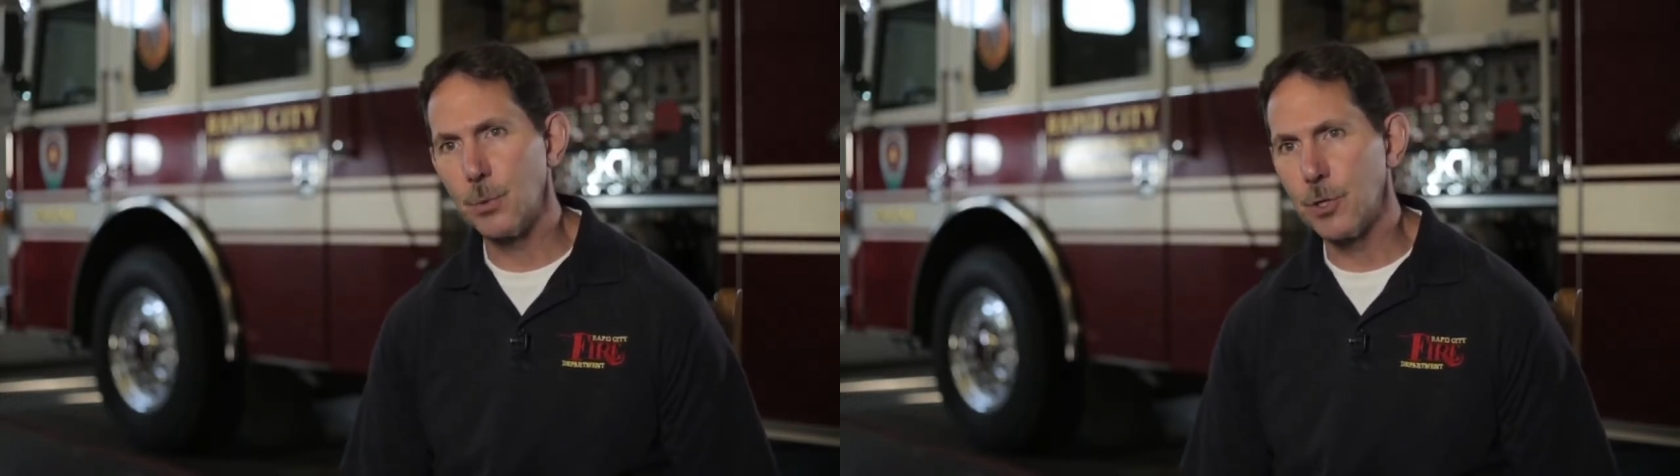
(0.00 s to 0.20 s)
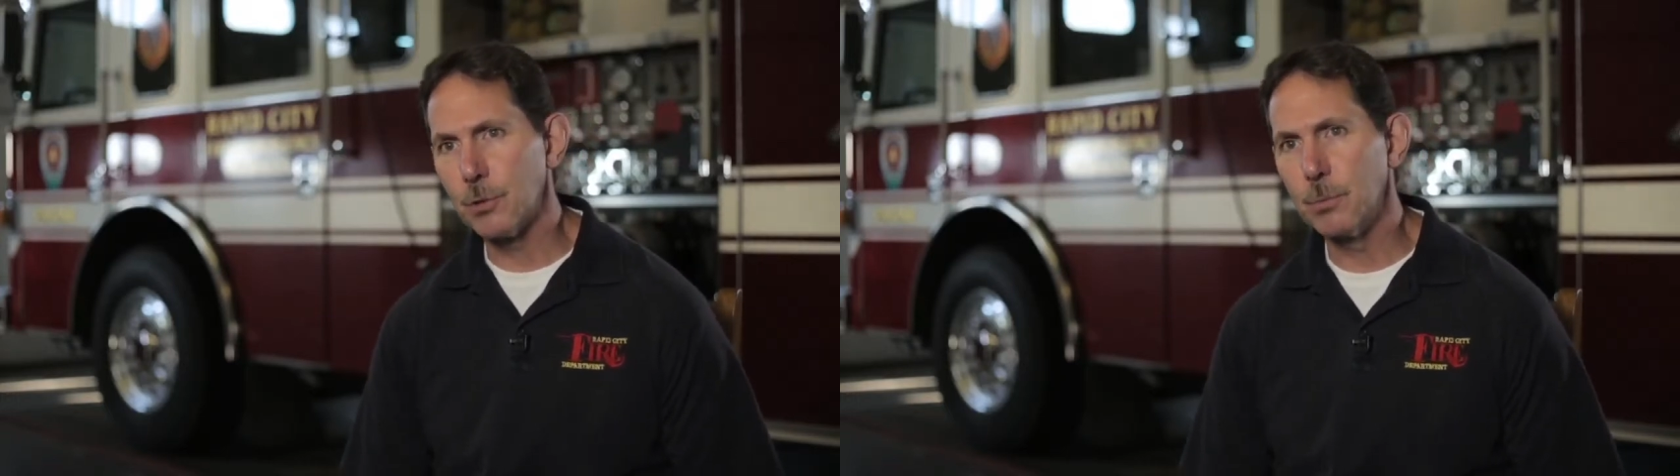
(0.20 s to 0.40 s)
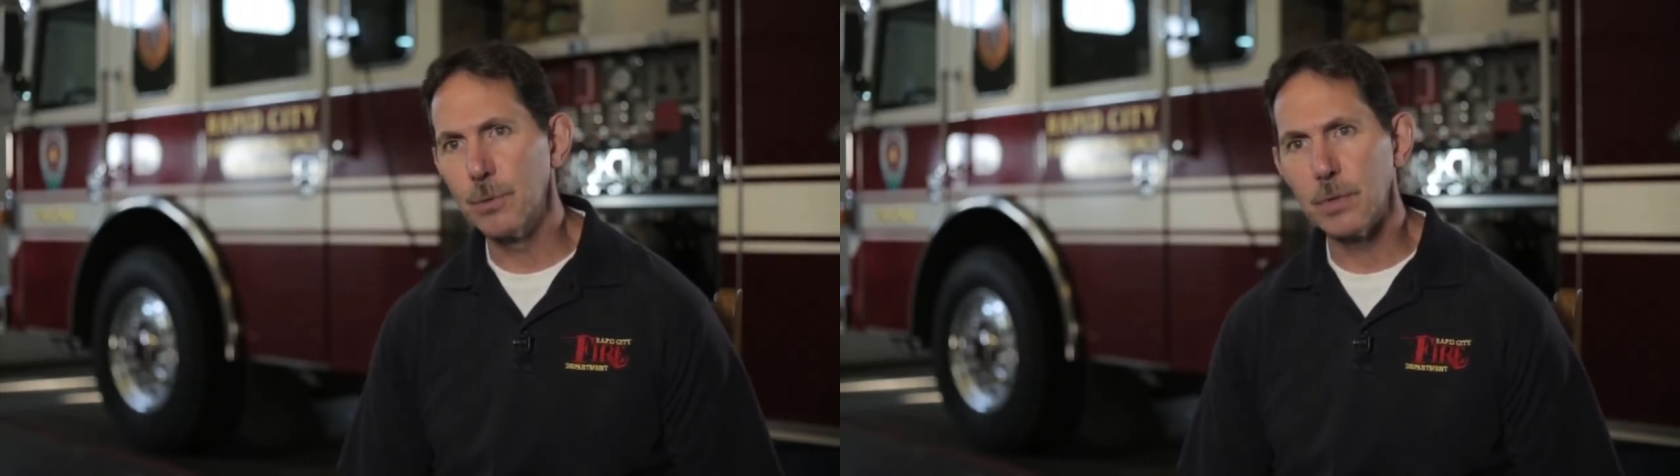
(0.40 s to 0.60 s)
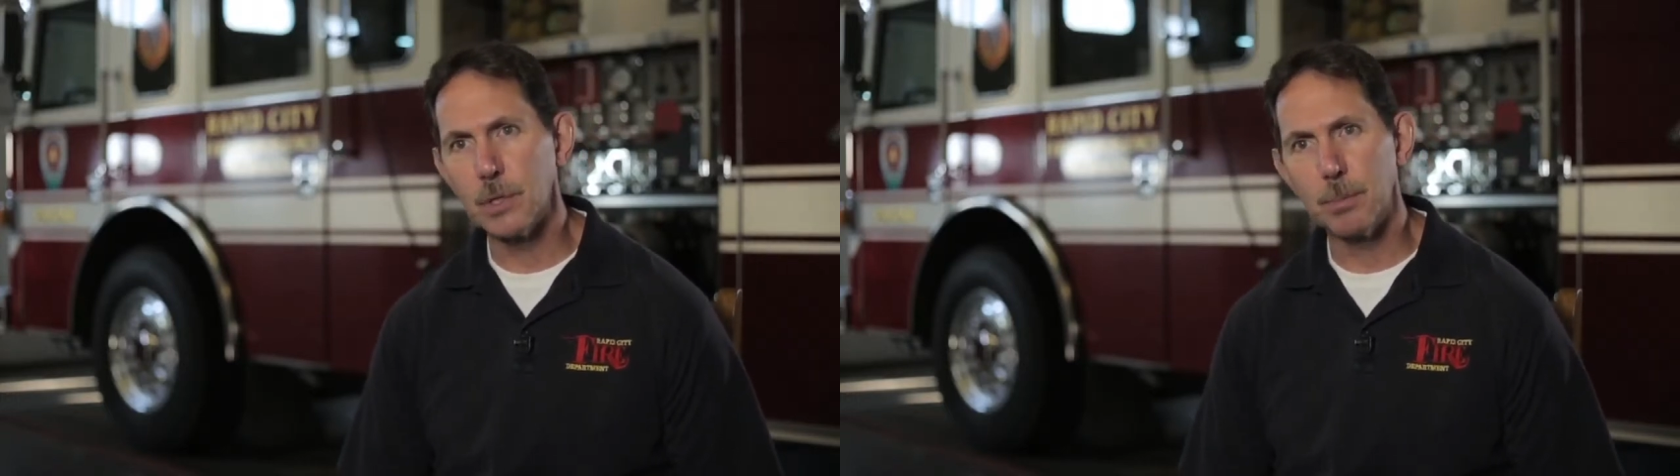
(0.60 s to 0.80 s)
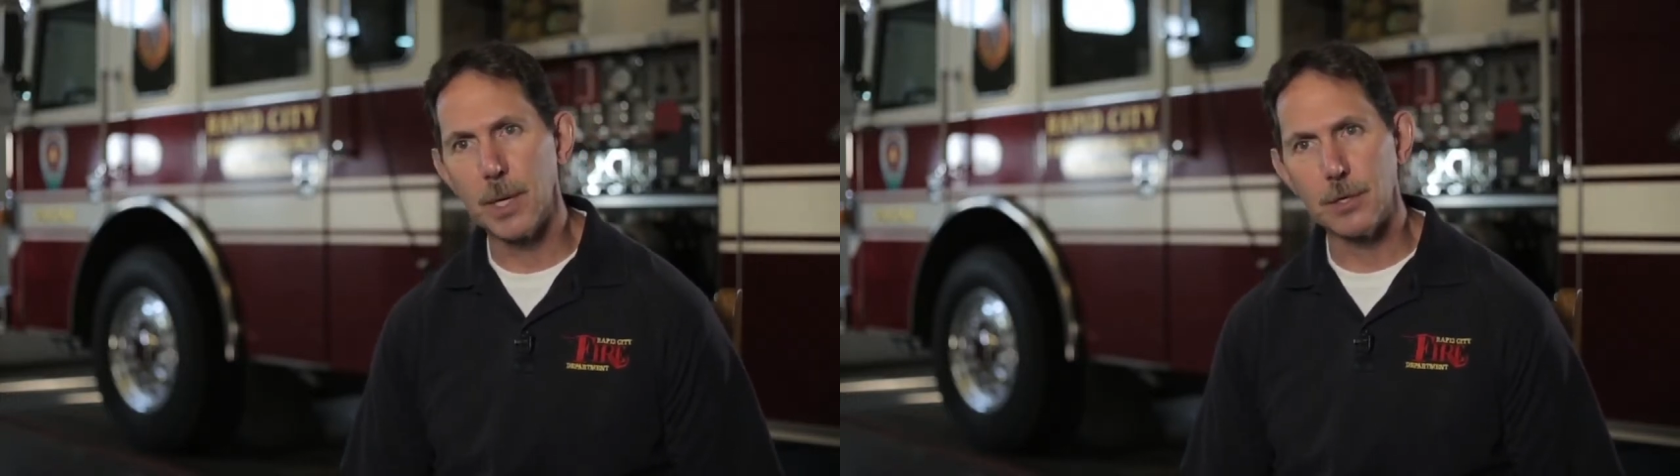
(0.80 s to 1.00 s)
when you're moving
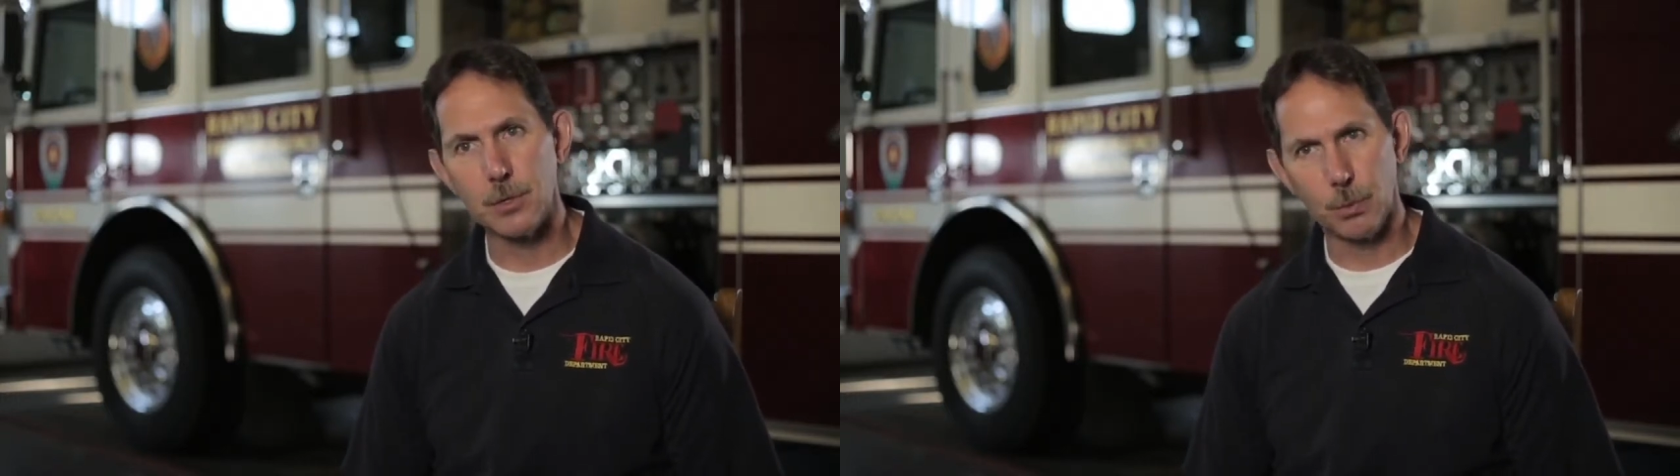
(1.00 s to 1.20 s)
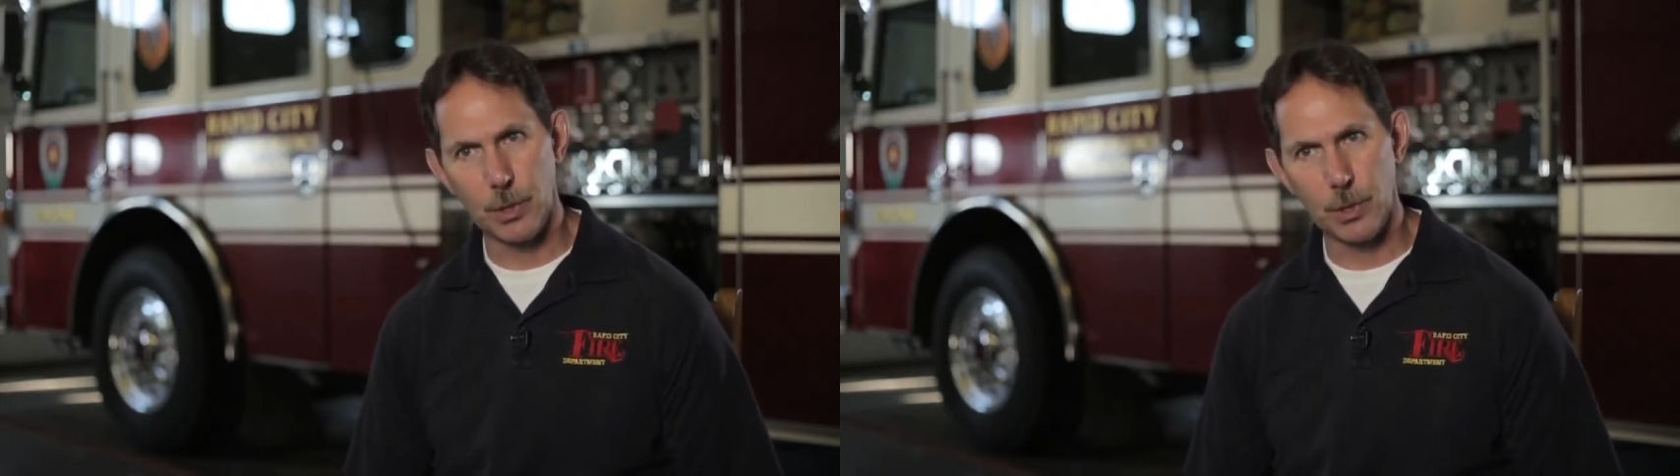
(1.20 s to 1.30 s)
the patient,